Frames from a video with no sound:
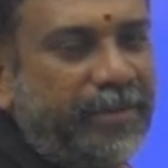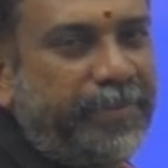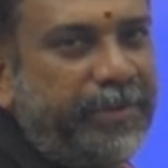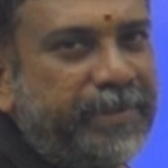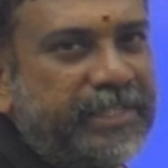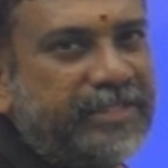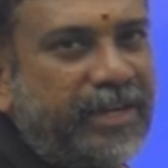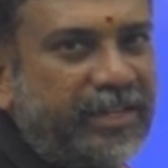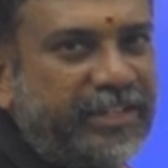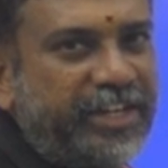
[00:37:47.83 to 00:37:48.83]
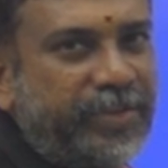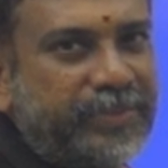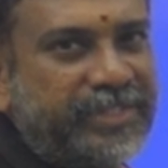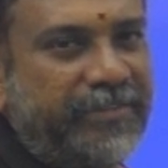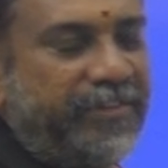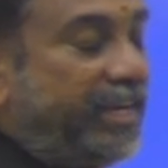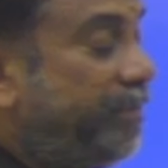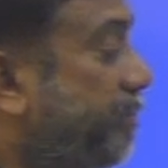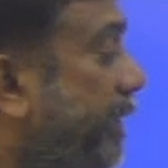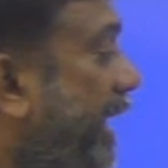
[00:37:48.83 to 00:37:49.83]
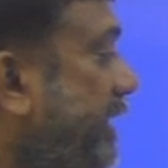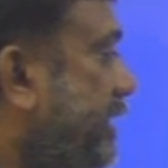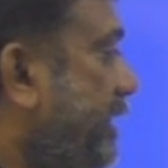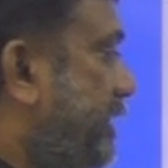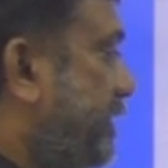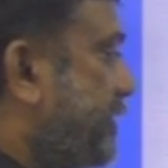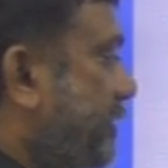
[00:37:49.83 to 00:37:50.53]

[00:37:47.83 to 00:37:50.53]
People started using very bright colors.